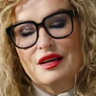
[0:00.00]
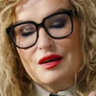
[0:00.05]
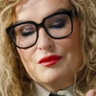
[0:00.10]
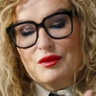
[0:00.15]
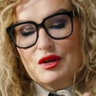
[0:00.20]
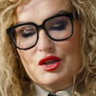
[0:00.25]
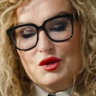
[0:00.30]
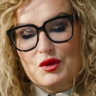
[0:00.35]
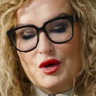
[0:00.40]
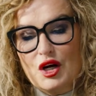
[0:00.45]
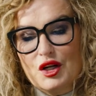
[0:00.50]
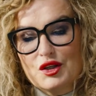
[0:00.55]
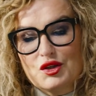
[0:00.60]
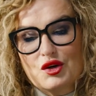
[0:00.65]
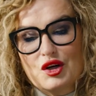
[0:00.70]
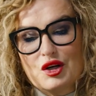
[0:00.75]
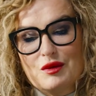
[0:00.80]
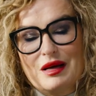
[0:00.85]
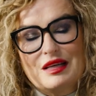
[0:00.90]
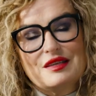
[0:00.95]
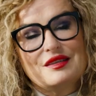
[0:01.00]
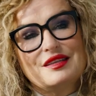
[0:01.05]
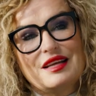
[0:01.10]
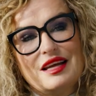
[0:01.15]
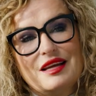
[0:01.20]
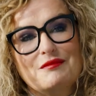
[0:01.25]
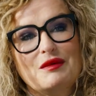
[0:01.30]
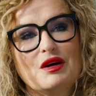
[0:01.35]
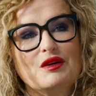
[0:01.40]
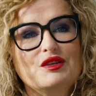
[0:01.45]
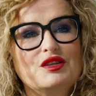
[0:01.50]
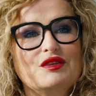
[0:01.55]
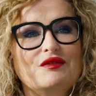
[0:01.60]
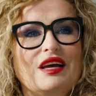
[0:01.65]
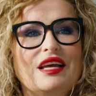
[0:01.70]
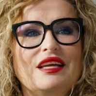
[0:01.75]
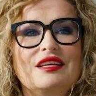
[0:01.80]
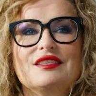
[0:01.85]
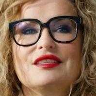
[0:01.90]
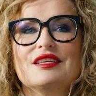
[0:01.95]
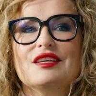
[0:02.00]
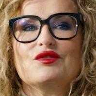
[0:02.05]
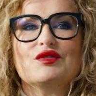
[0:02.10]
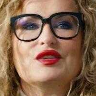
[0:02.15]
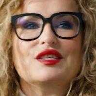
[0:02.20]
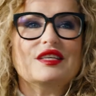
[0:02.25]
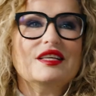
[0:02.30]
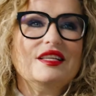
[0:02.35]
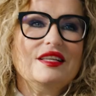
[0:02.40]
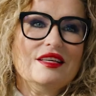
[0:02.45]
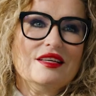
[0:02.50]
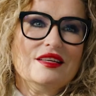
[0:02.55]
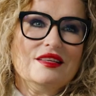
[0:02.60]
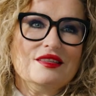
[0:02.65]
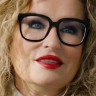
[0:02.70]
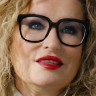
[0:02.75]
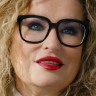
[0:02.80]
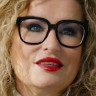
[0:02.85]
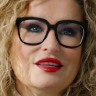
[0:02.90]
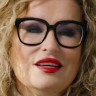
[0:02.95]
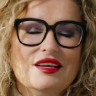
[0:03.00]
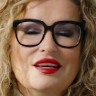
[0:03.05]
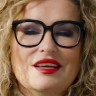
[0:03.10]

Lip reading: because we are talking about staying motivated, resilience.